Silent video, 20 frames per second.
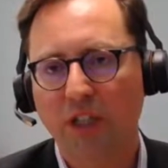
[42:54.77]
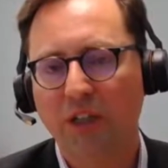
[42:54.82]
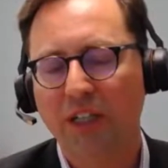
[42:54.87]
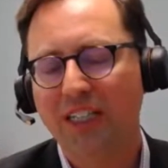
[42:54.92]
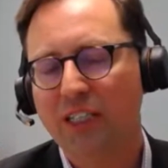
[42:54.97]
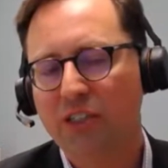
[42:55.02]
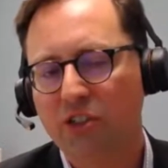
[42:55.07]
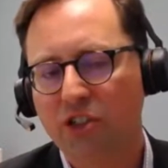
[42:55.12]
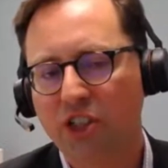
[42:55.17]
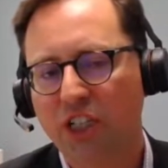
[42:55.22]

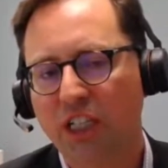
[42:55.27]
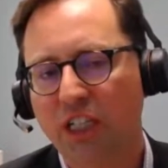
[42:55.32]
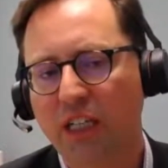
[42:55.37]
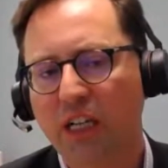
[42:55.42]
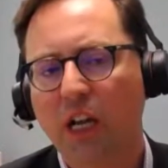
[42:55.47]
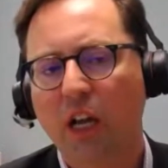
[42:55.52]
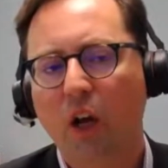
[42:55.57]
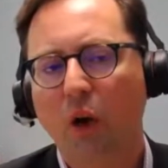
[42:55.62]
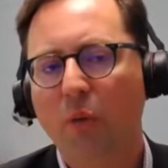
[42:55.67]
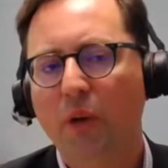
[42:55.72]
ESG.
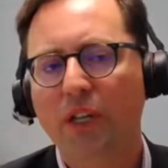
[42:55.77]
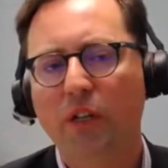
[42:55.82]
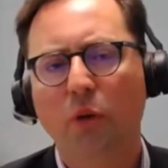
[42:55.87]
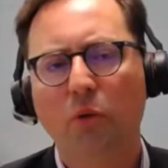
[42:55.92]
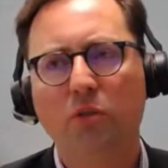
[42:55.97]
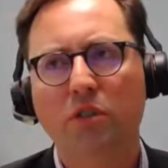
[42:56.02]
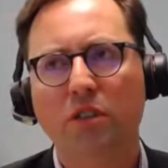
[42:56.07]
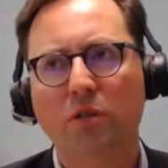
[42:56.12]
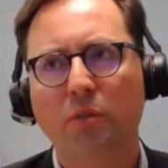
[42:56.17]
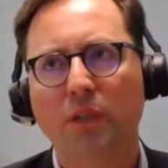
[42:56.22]
We
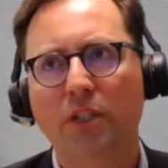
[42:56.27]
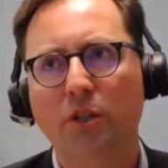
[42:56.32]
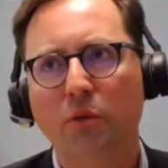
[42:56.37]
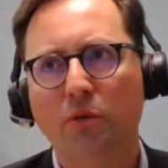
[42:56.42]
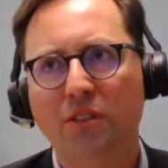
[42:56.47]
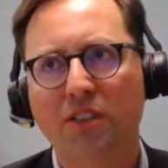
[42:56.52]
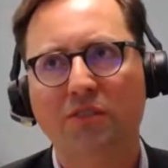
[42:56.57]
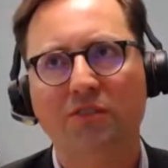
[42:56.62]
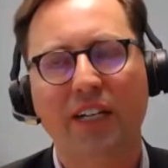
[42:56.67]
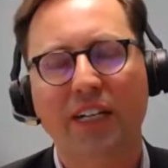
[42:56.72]

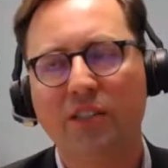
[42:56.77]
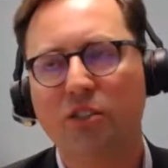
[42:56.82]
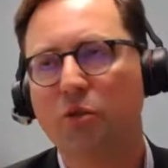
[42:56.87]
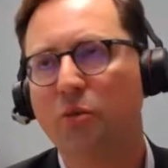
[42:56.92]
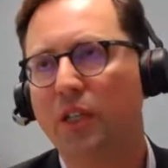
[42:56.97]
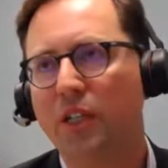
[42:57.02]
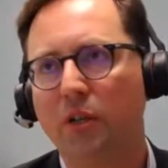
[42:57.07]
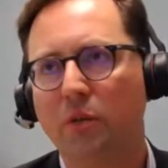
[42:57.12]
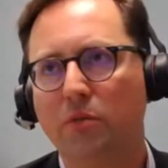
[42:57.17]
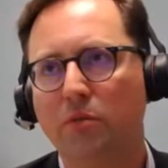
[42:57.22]
don't
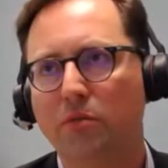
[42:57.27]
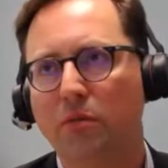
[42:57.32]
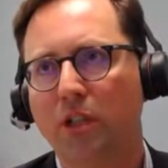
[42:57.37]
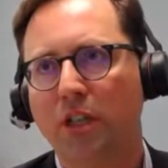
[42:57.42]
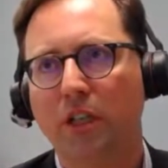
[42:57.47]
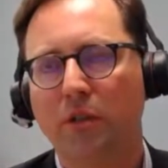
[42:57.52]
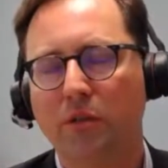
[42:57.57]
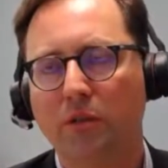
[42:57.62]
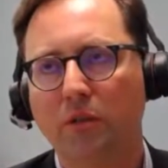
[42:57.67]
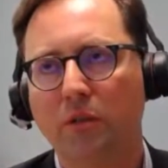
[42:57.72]
divest. We don't
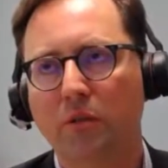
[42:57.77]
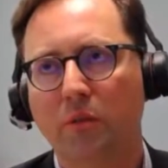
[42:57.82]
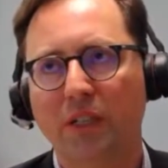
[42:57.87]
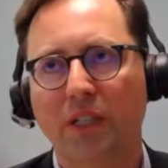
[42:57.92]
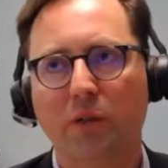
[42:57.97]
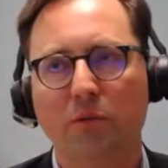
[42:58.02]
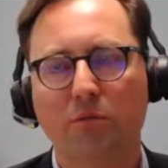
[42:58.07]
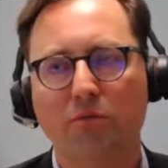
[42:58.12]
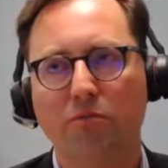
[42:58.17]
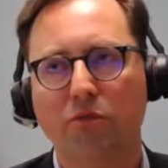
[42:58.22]

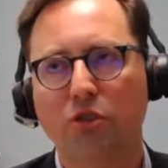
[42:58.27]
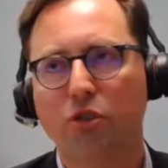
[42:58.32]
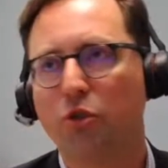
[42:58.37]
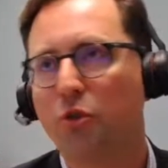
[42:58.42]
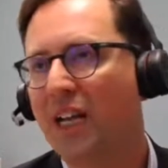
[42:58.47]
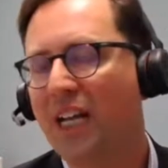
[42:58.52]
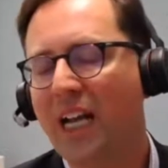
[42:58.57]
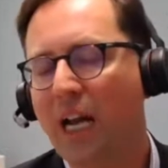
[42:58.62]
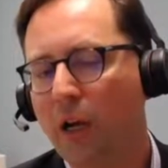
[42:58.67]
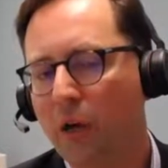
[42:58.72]

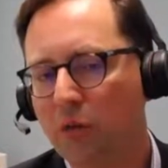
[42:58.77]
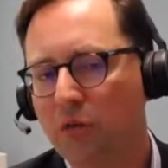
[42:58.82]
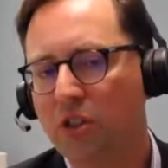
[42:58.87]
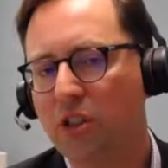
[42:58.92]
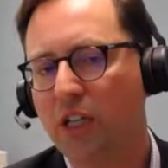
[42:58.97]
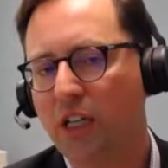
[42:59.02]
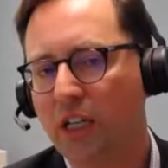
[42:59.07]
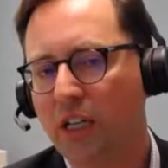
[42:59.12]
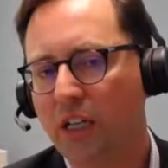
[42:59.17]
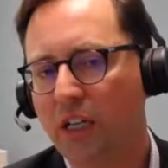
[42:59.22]
screen out
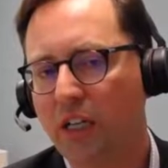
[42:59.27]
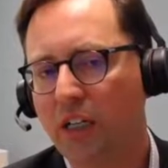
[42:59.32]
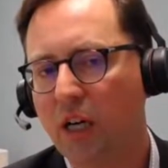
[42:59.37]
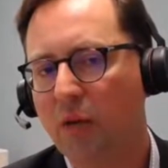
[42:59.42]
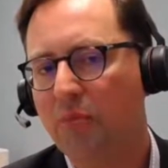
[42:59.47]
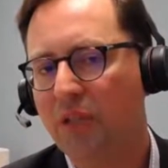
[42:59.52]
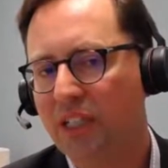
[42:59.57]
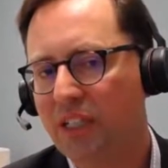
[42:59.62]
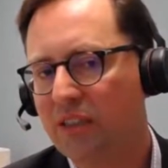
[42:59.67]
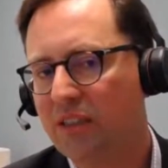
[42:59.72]

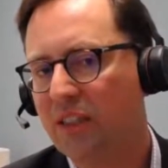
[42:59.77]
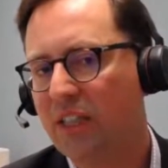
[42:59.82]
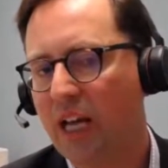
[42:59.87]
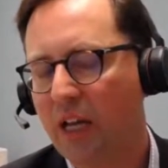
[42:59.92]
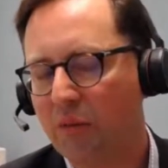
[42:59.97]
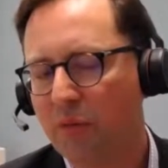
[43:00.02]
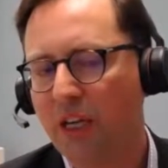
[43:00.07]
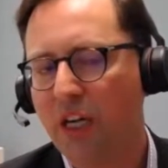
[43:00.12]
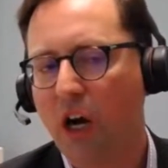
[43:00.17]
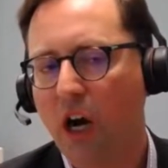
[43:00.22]
companies in
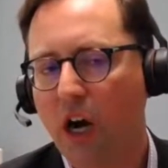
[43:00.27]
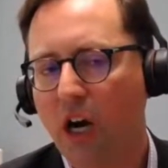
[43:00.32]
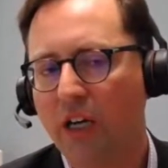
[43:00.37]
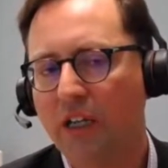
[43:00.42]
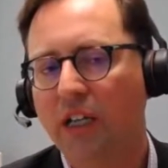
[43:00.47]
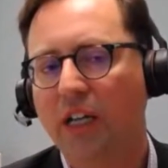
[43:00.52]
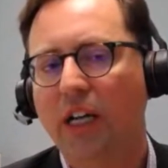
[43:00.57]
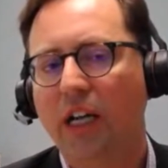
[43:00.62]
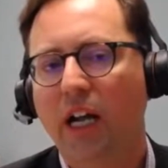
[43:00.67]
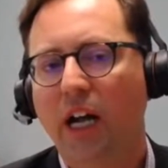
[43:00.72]
that
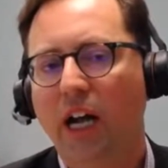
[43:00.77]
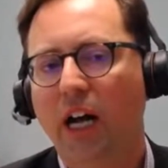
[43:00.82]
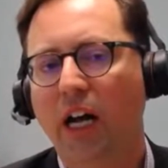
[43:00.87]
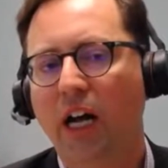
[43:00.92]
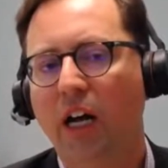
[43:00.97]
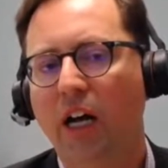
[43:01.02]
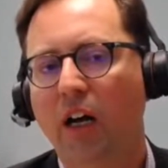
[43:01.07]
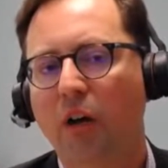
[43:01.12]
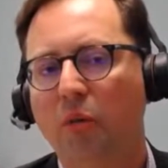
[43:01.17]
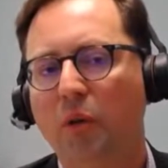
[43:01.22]
regard.
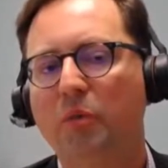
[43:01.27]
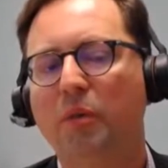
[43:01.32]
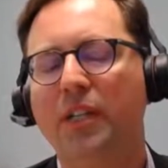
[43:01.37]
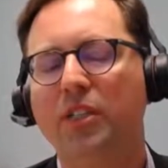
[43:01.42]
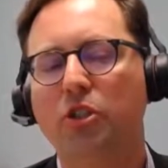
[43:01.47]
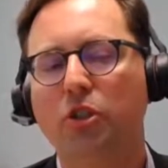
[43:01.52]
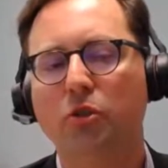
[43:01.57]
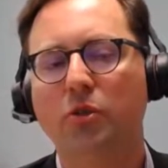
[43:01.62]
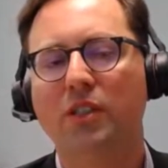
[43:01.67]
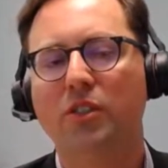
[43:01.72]
What we
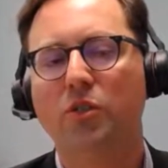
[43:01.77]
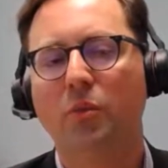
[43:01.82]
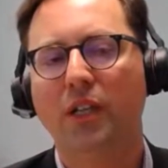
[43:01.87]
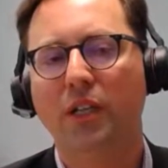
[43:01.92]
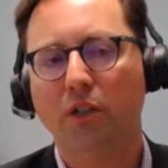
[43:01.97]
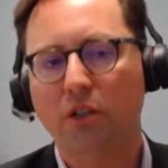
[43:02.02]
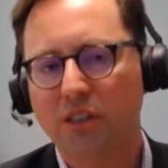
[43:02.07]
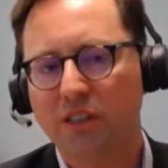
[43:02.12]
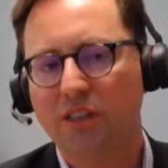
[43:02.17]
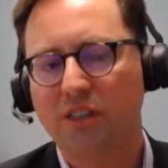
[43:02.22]
do is we
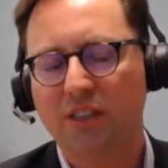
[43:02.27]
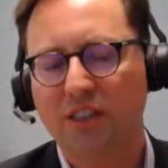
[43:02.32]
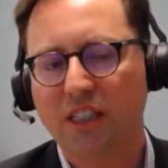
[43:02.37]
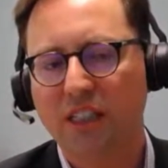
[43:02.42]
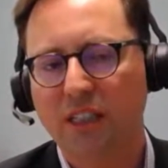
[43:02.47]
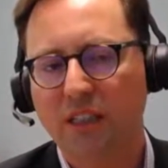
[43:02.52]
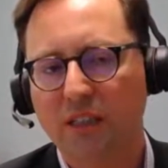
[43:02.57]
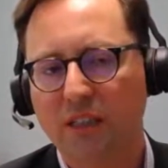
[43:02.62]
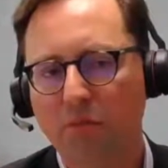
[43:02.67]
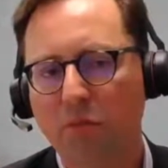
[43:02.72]
look to
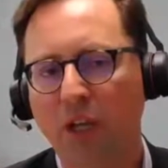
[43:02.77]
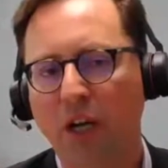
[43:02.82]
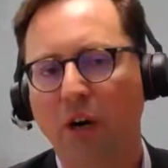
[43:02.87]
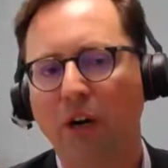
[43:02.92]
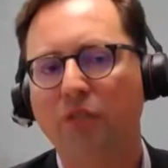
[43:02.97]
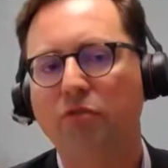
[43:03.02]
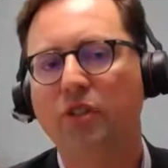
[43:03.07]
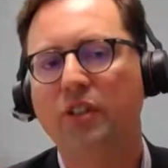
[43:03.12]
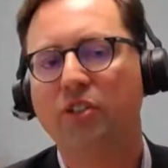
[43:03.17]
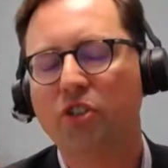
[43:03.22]
see
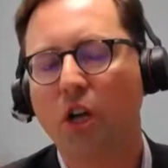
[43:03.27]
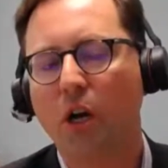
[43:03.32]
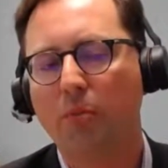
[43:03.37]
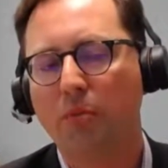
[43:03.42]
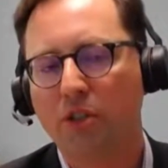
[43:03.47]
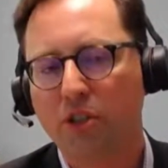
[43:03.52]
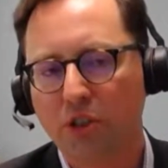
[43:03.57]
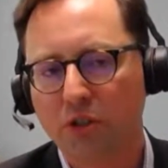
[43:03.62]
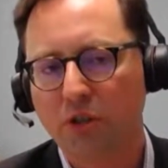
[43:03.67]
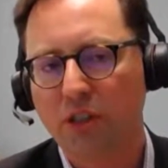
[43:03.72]
if there's an
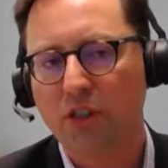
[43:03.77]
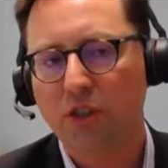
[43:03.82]
opportunity